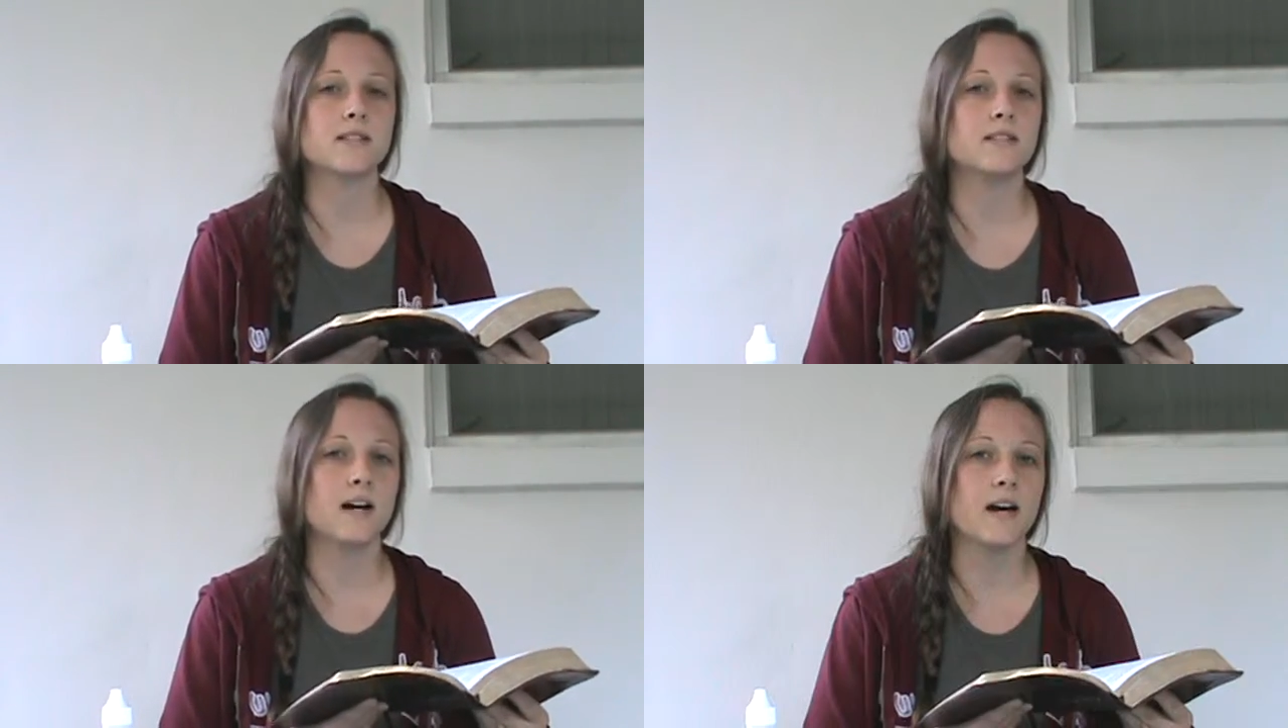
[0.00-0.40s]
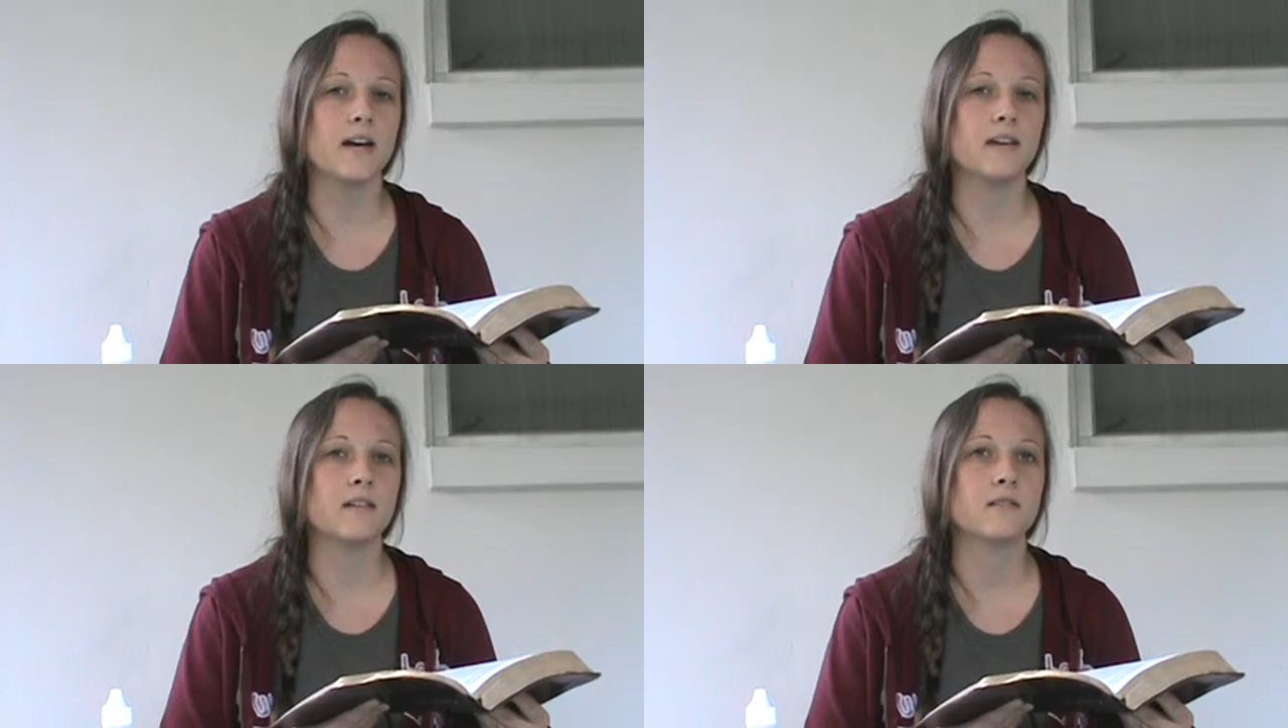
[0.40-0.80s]
to
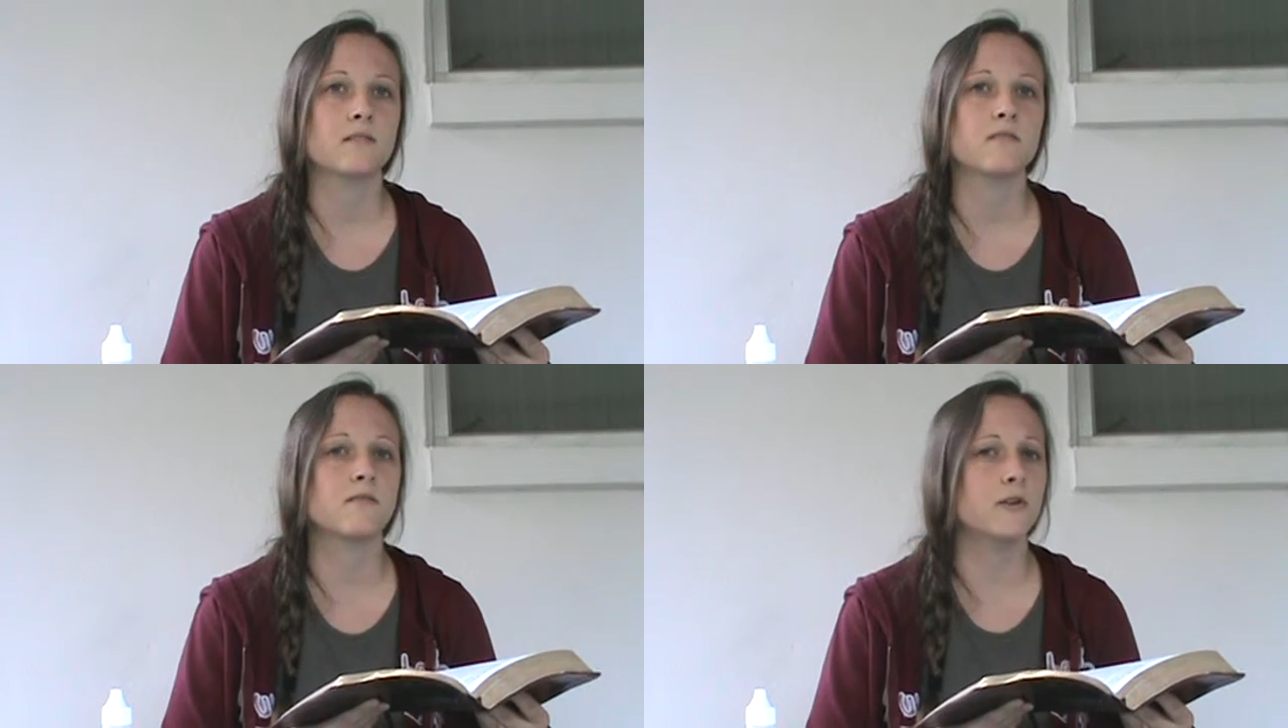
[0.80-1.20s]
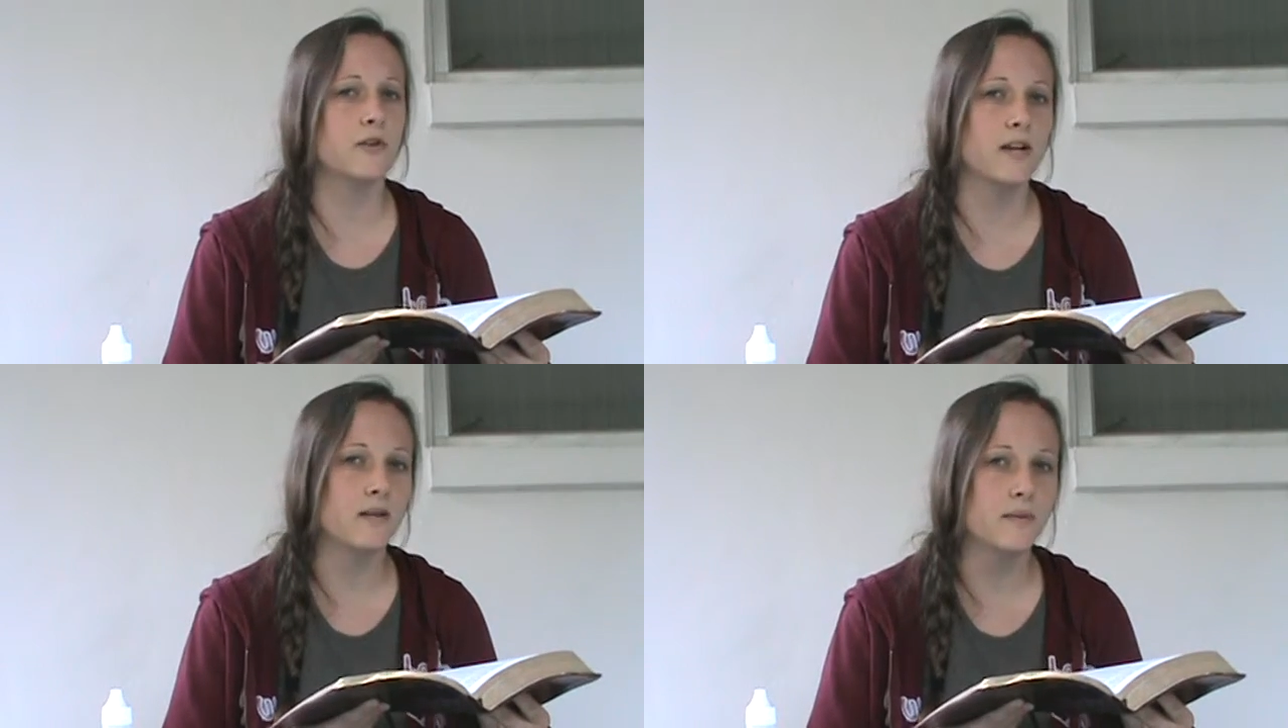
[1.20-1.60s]
die for
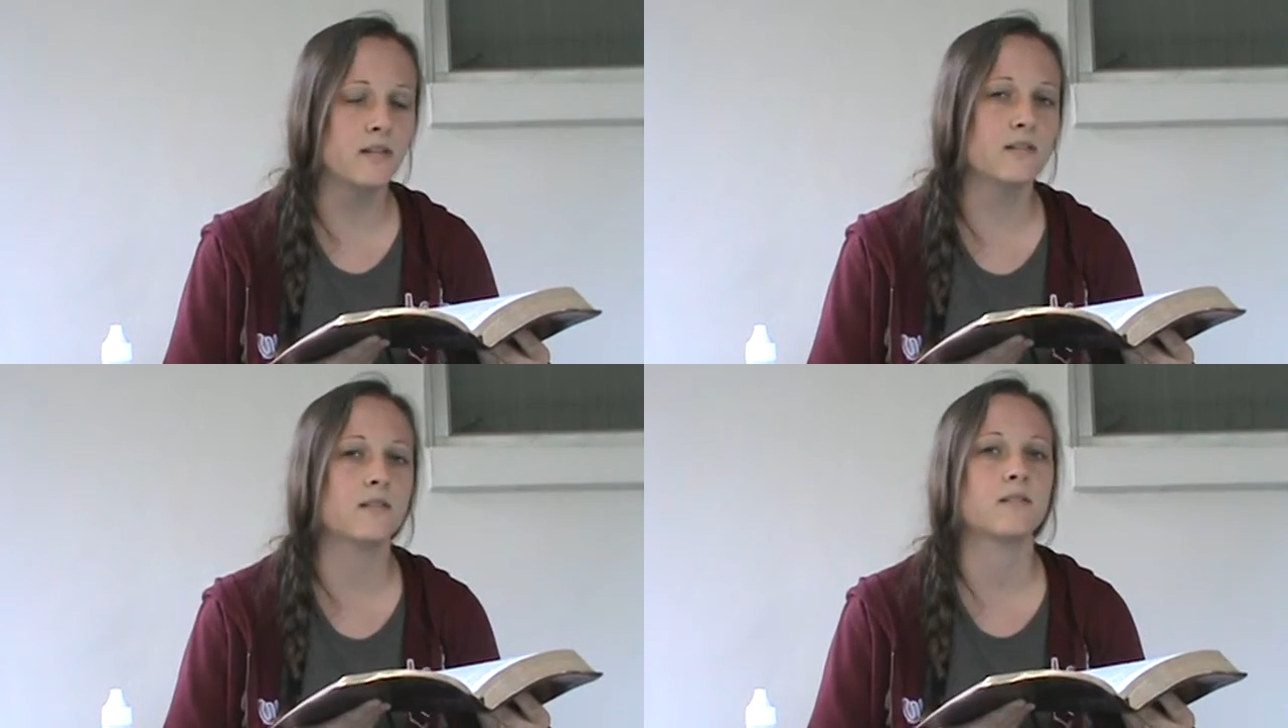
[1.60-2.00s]
your enemy?